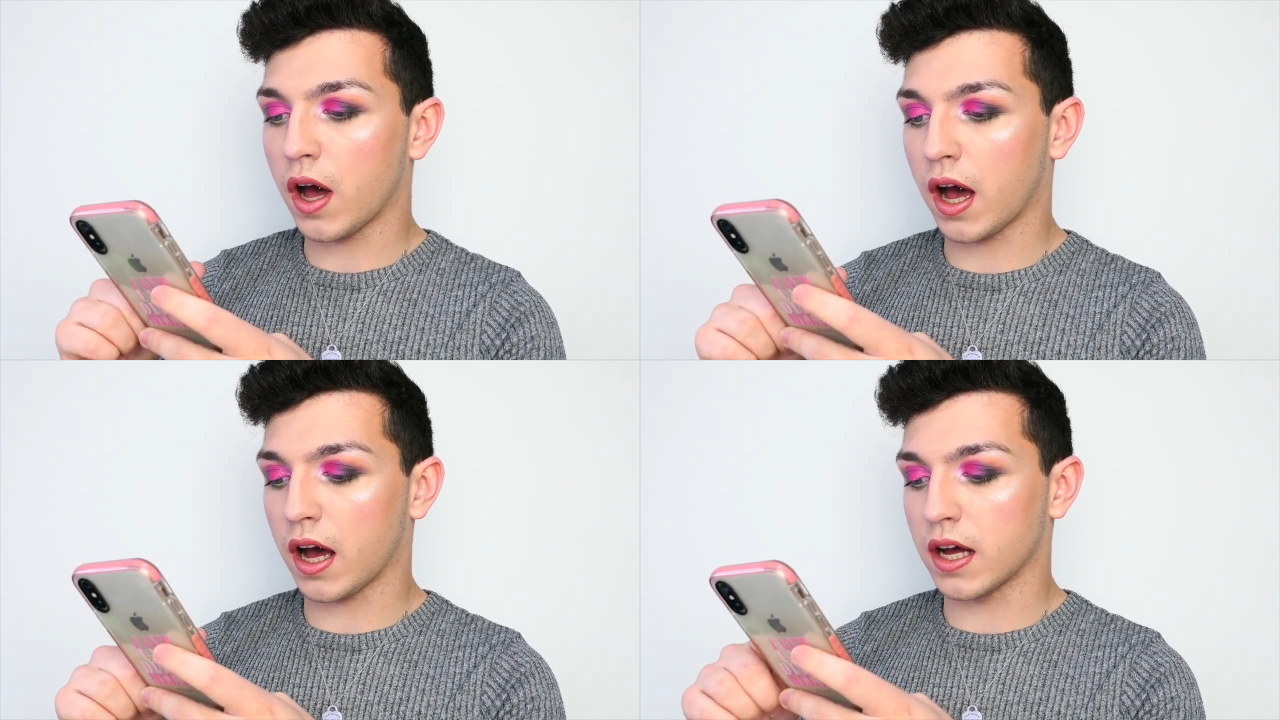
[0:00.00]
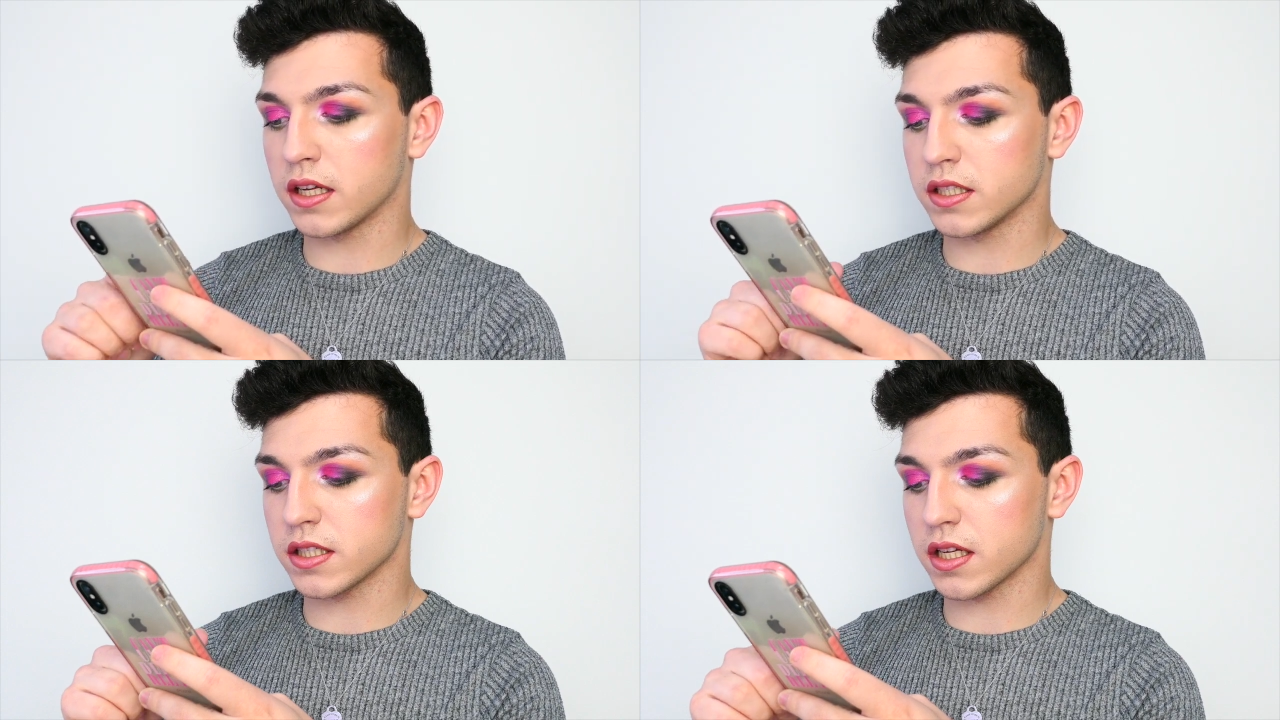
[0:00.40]

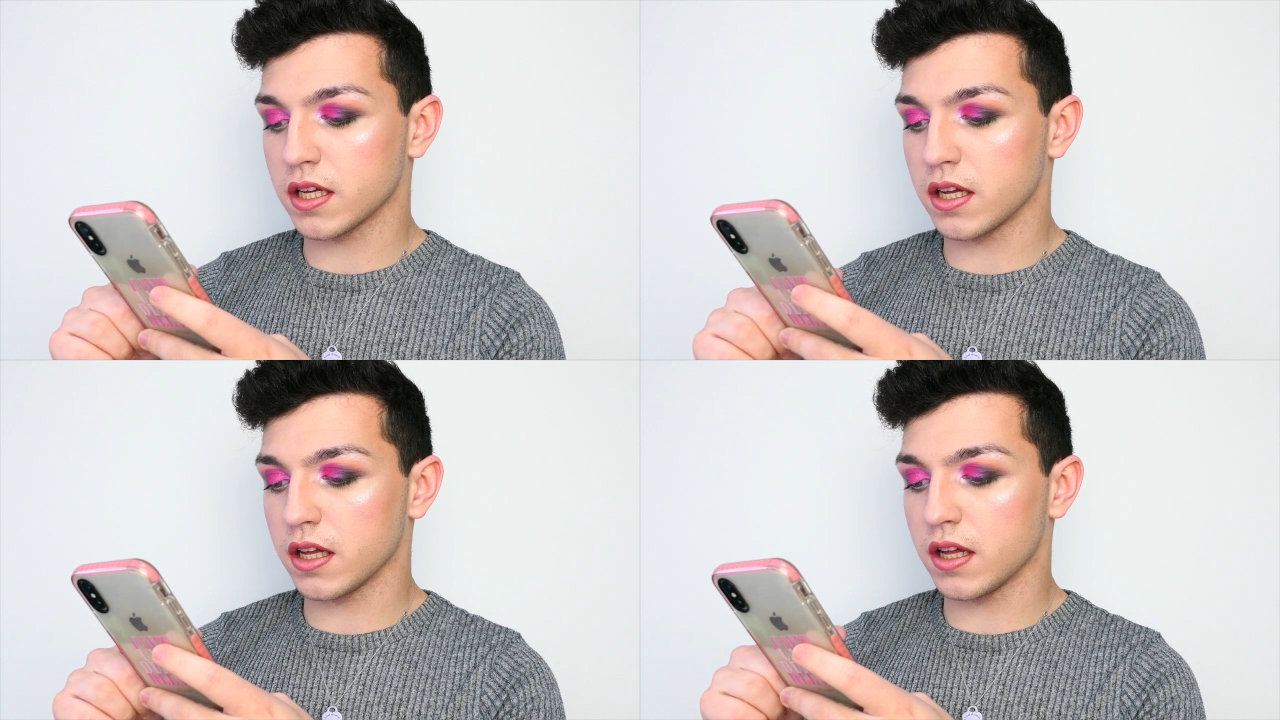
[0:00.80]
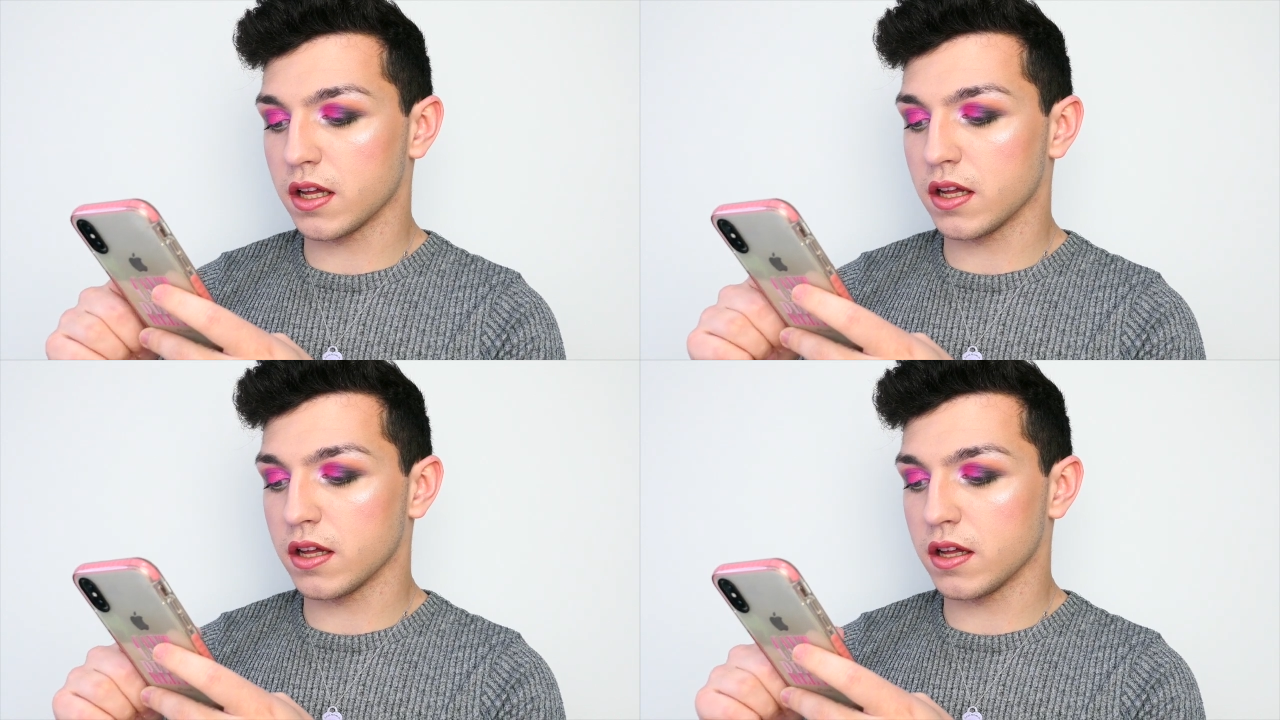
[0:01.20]
And
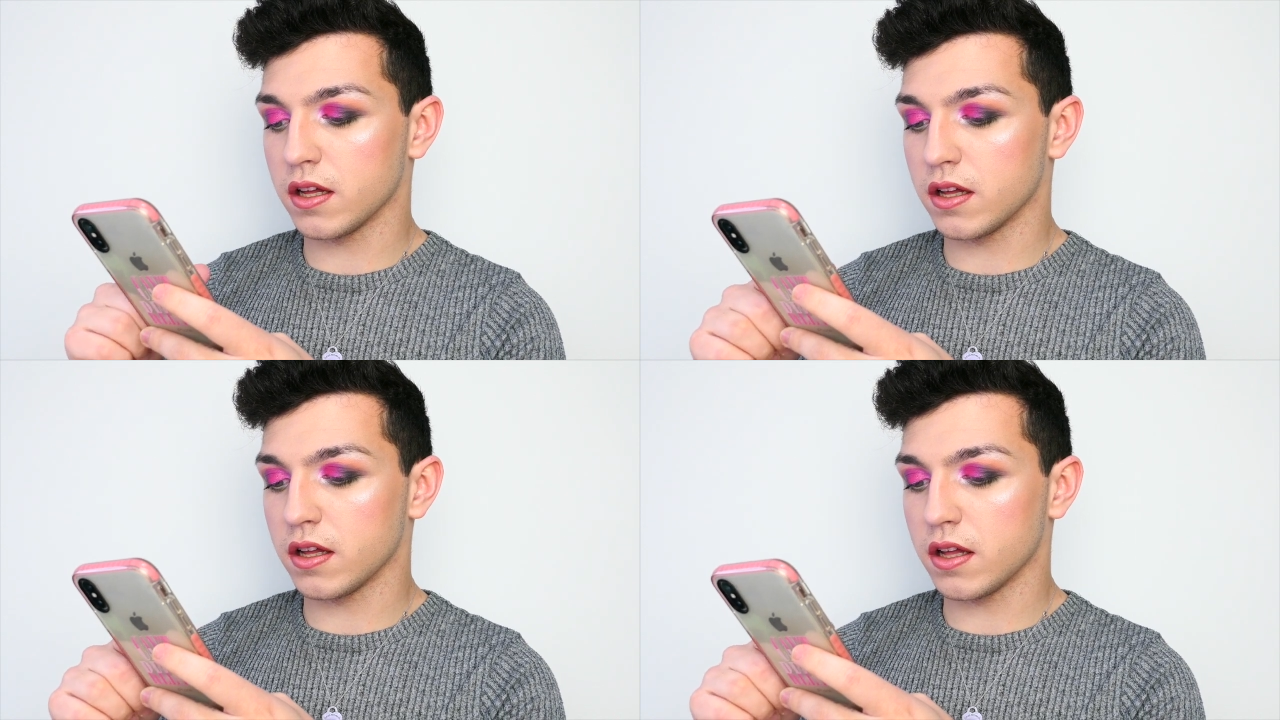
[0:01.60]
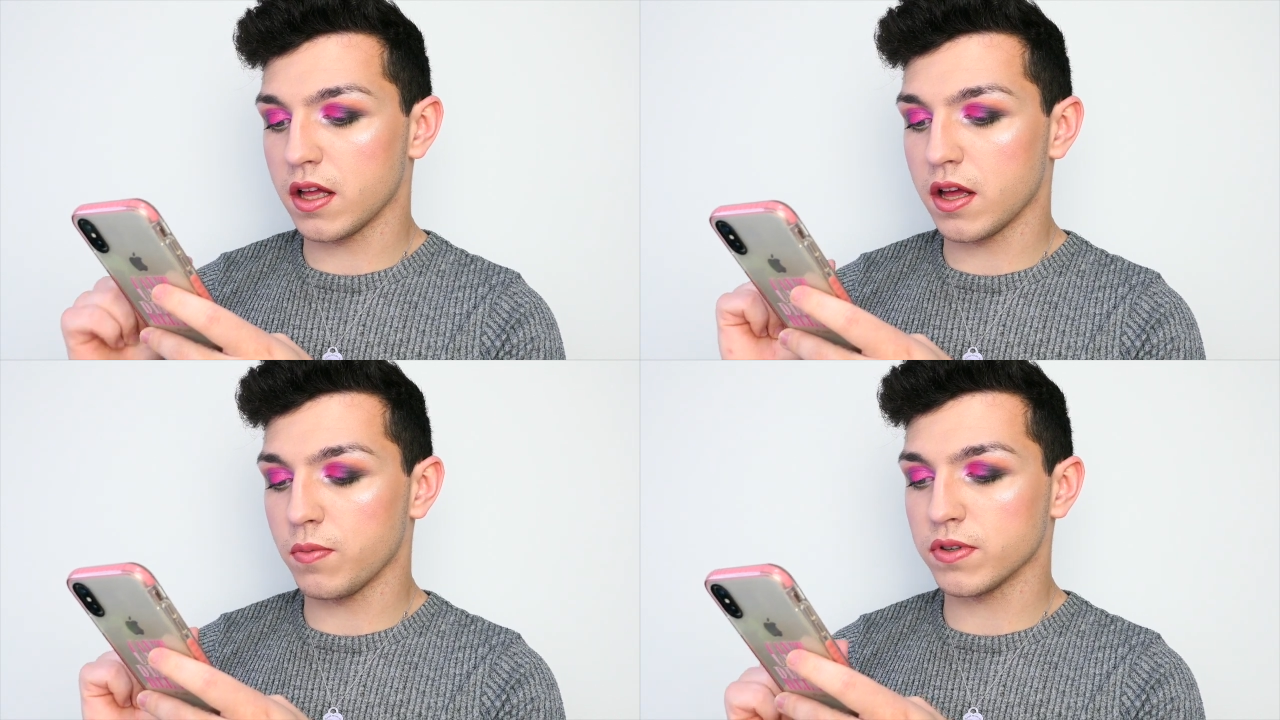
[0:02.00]

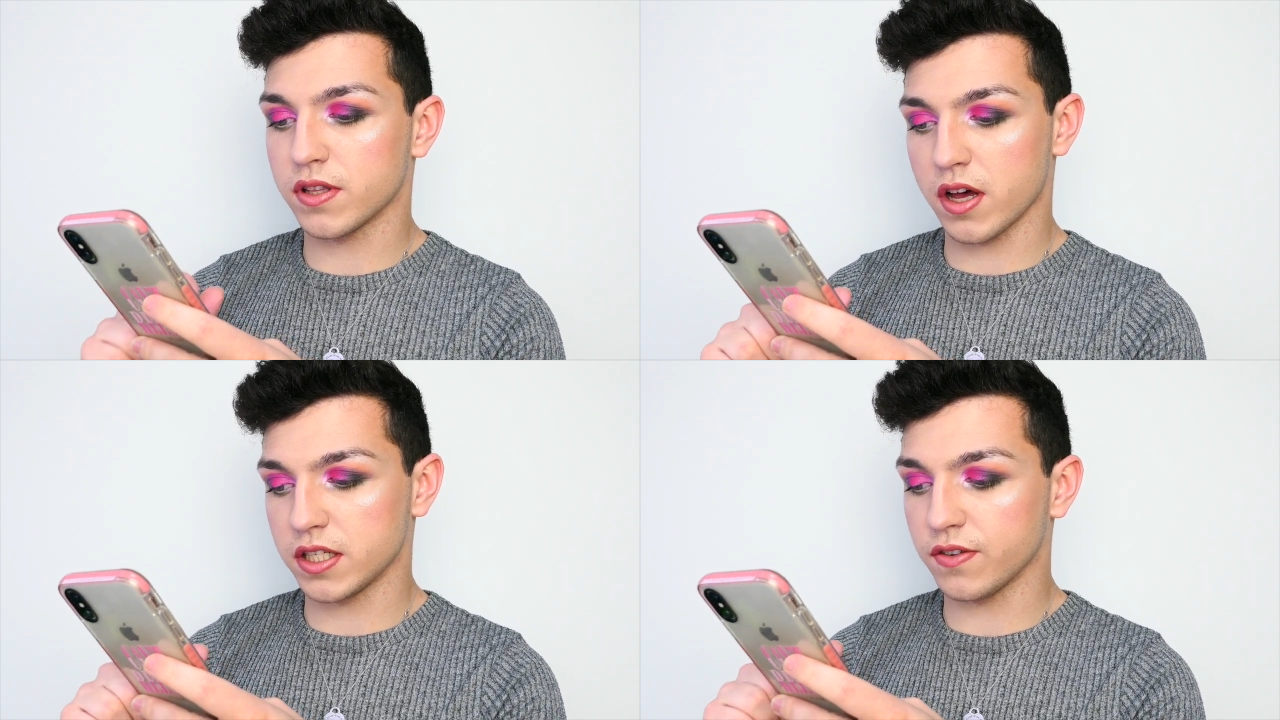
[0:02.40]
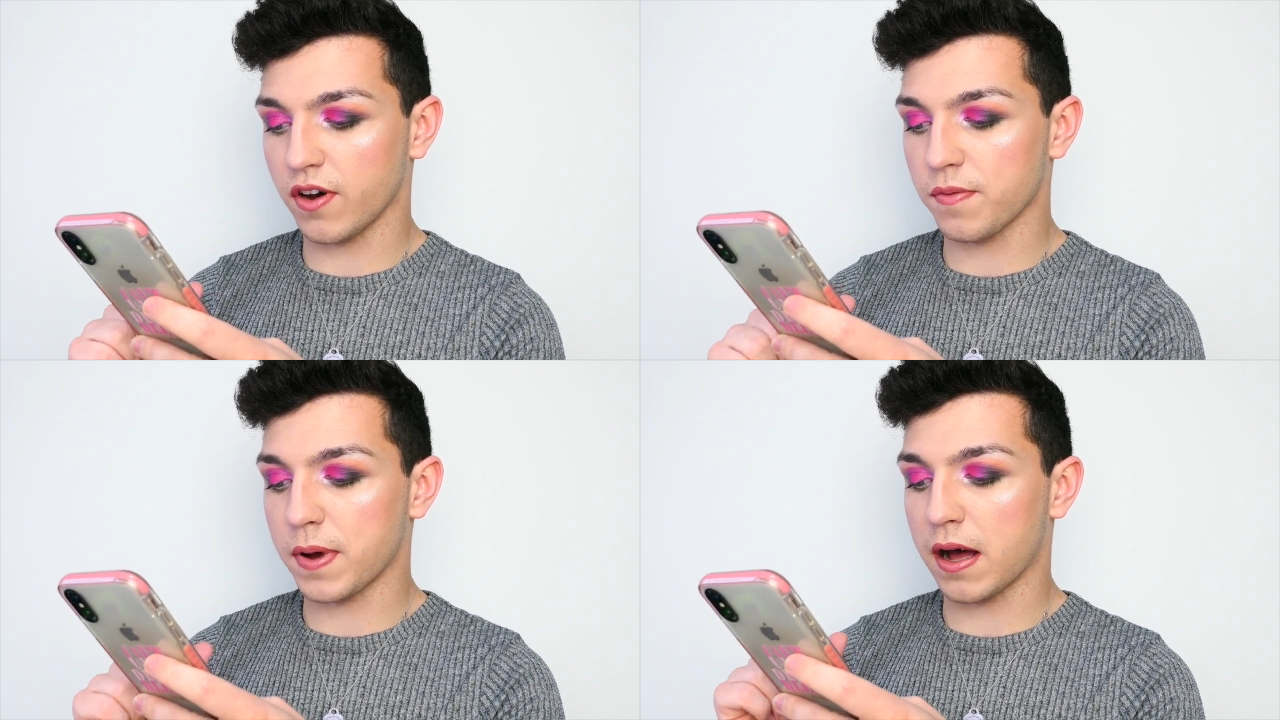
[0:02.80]
it was
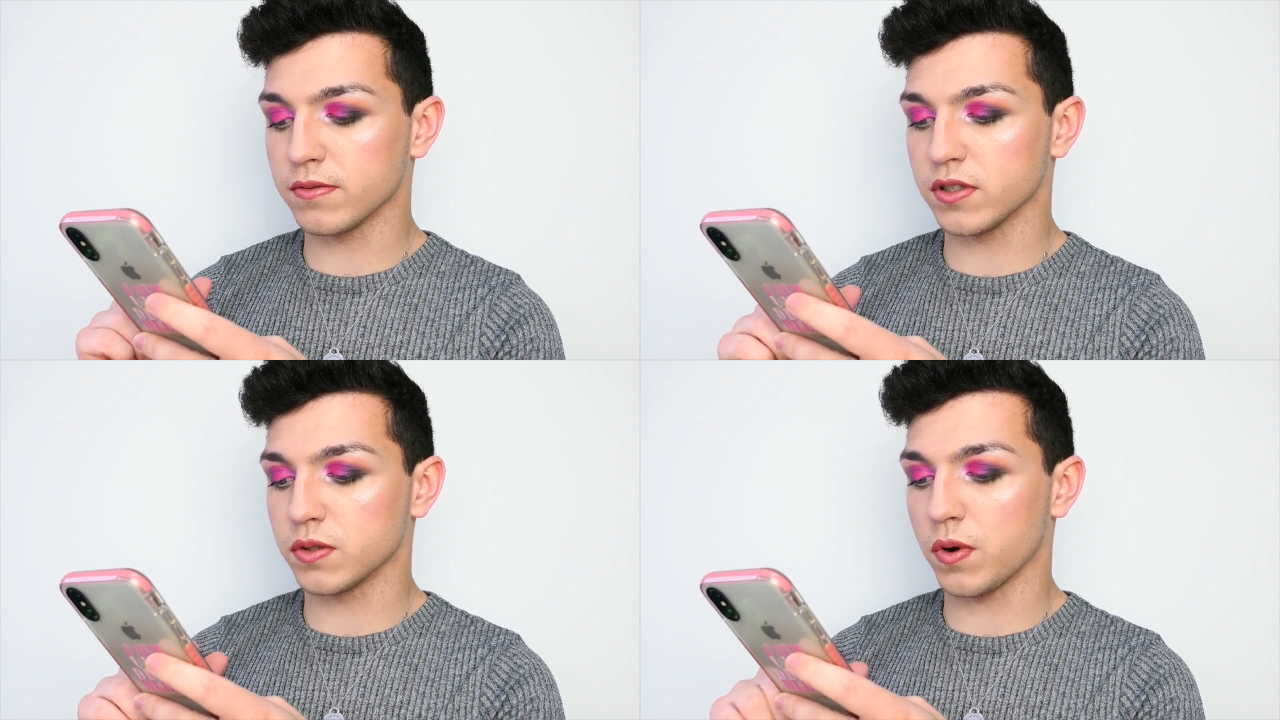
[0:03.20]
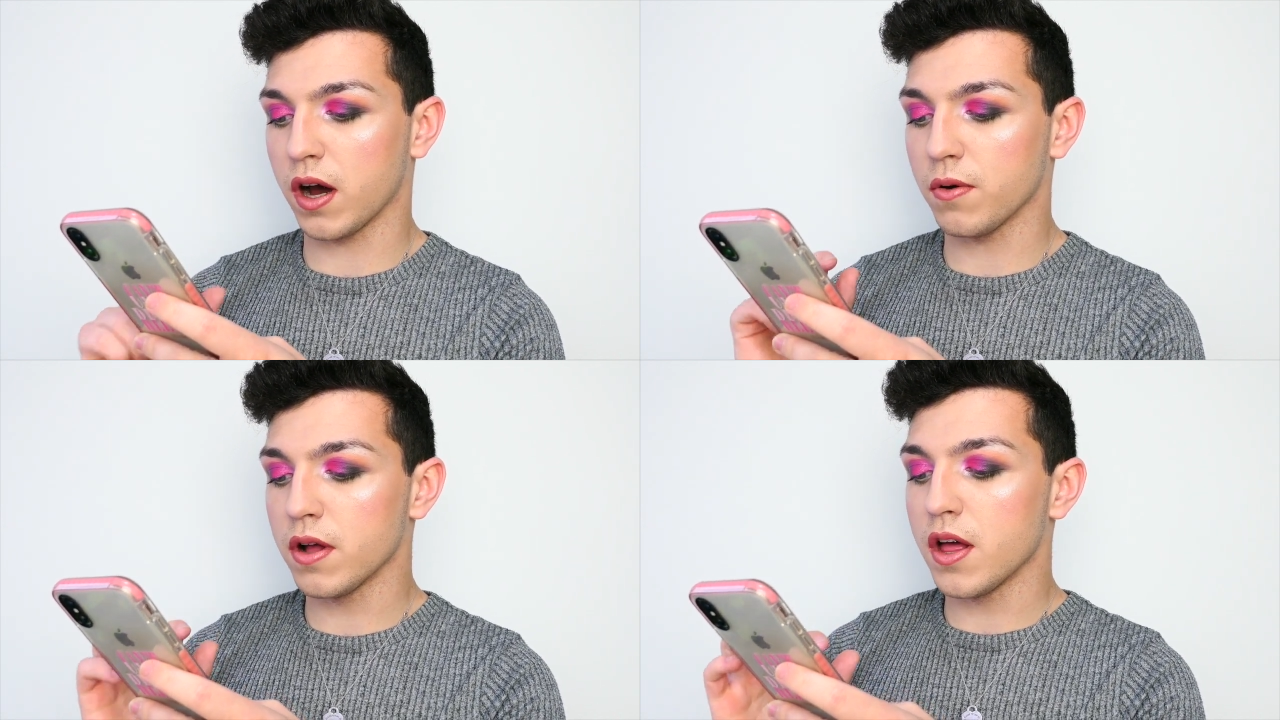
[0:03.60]
£35 as
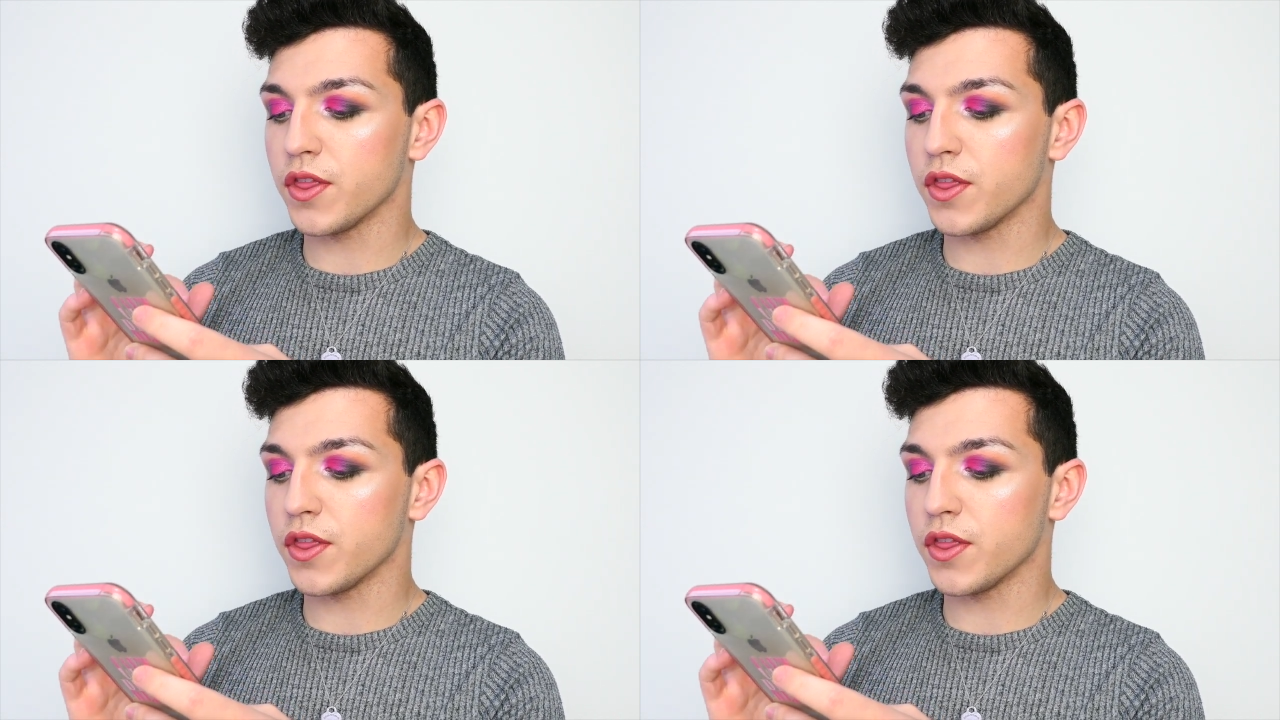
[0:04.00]
well.